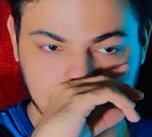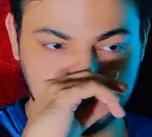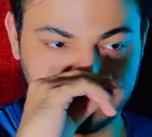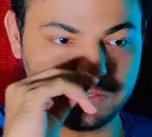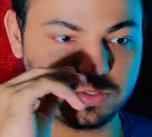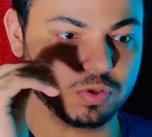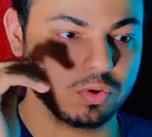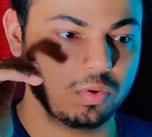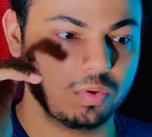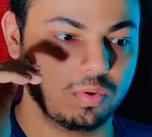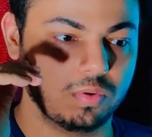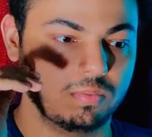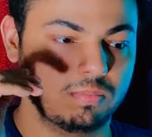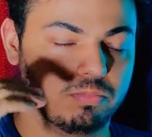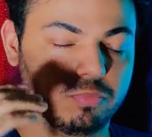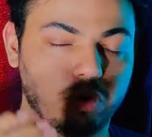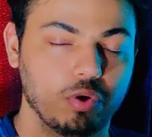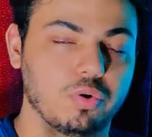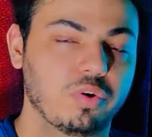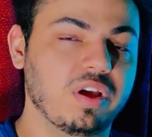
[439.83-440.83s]
so
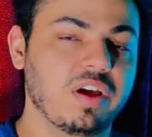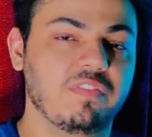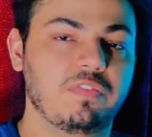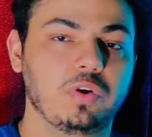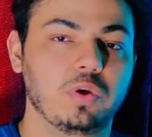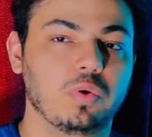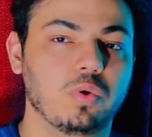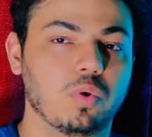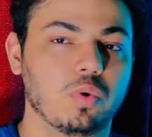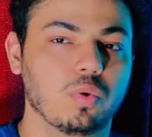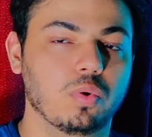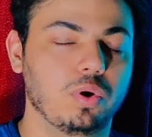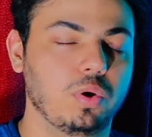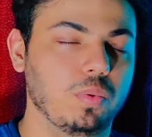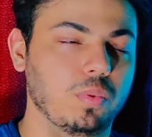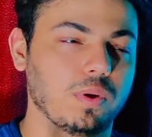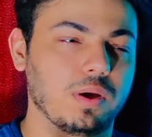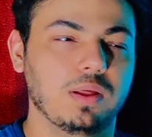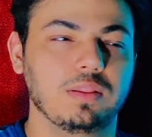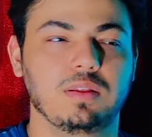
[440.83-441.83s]
you don't have to go
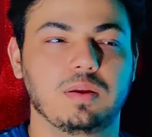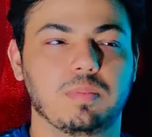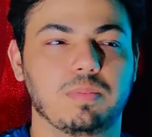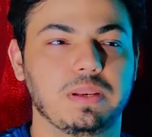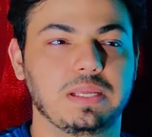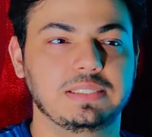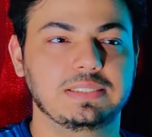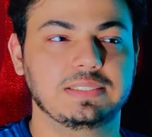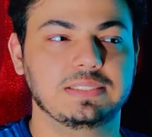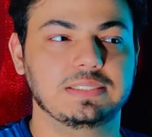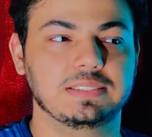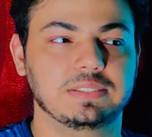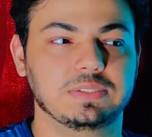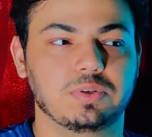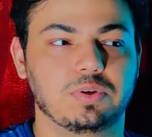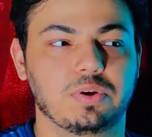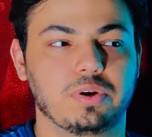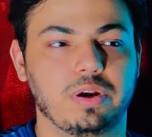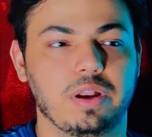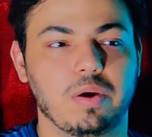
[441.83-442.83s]
to other places
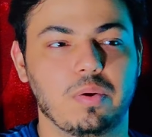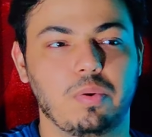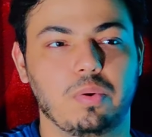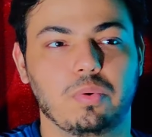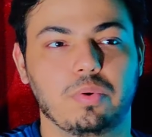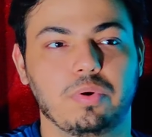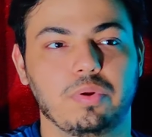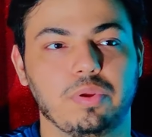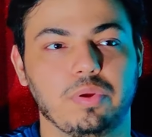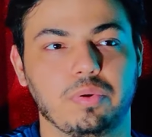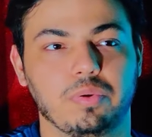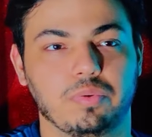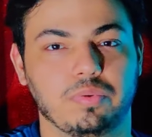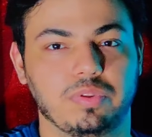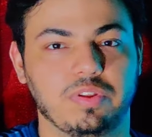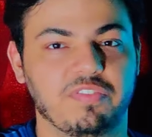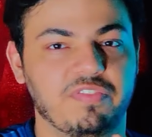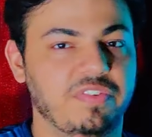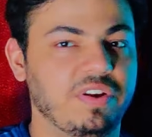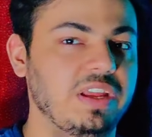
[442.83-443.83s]
or
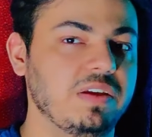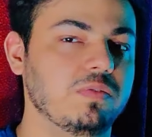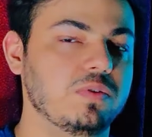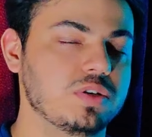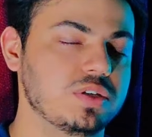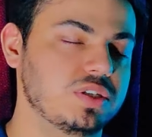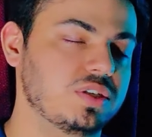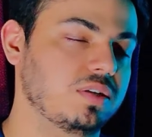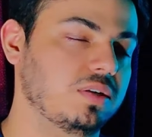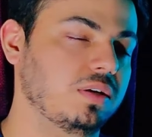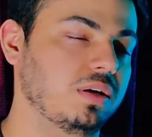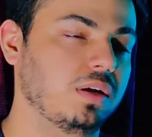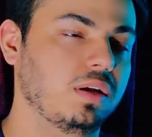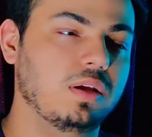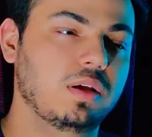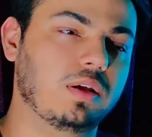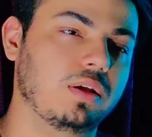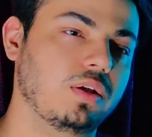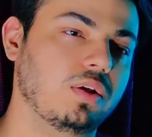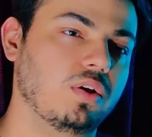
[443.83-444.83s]
download the free version
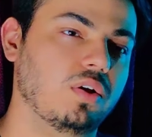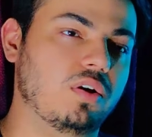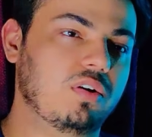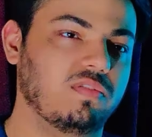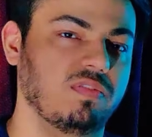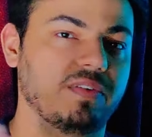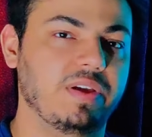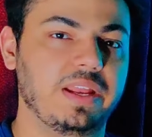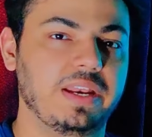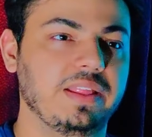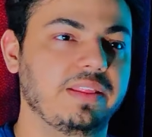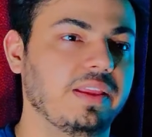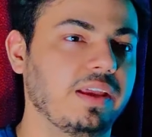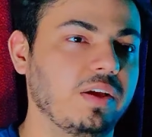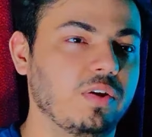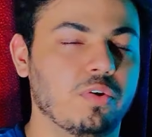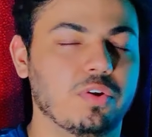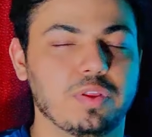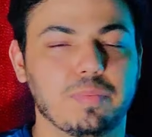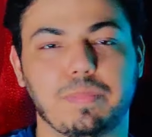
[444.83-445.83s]
of
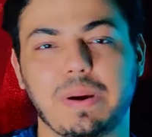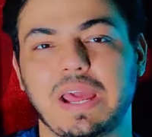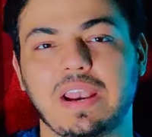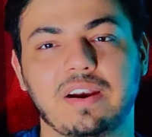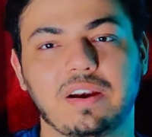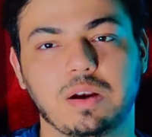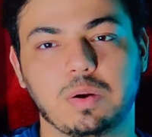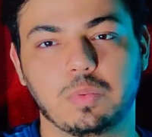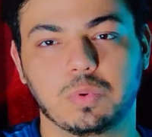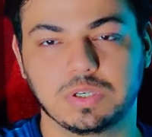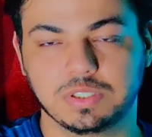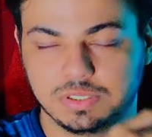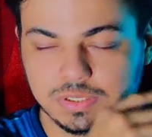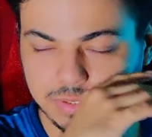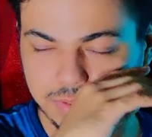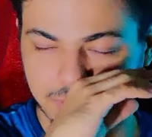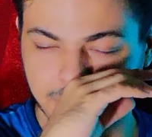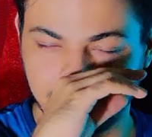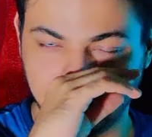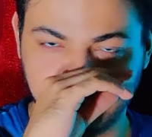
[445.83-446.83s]
anything or the pirated
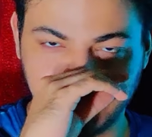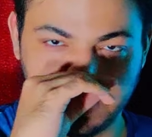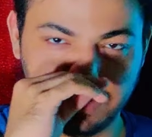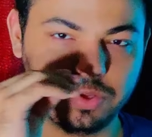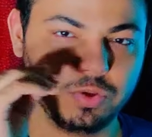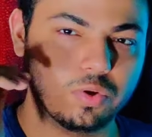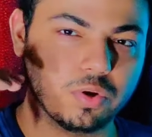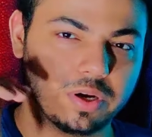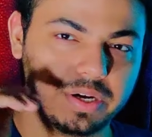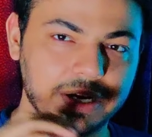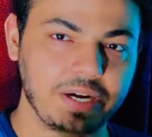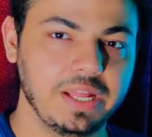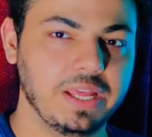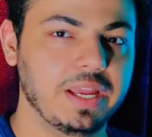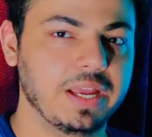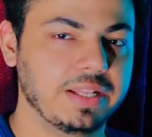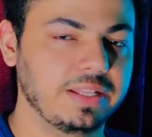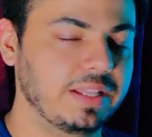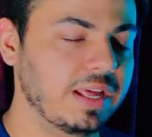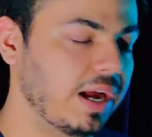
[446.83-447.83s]
version. You already
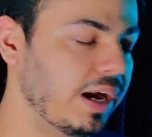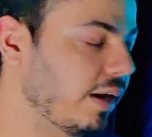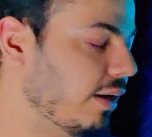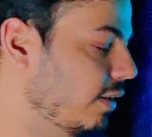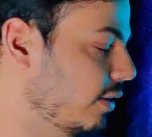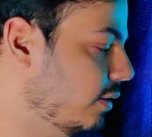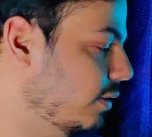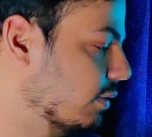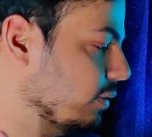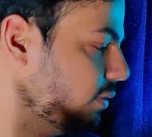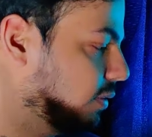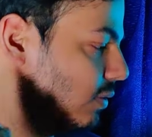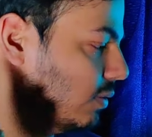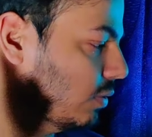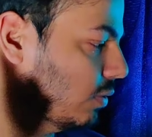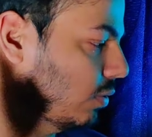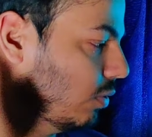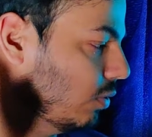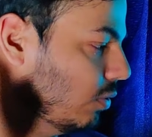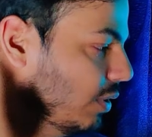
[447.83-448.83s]
get that.
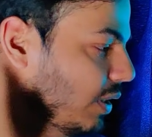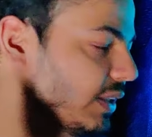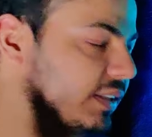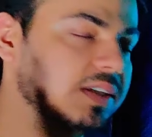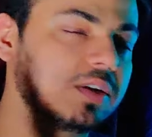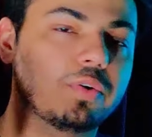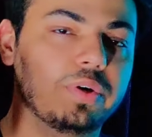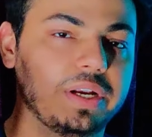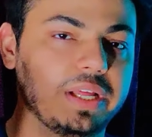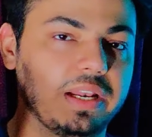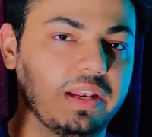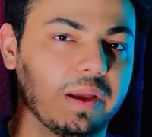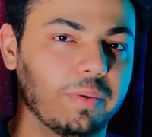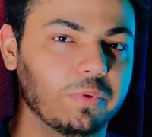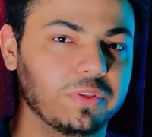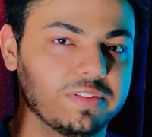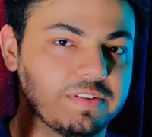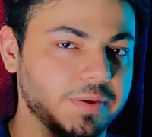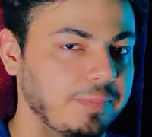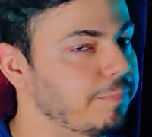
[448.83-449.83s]
So it's a good deal, I would say.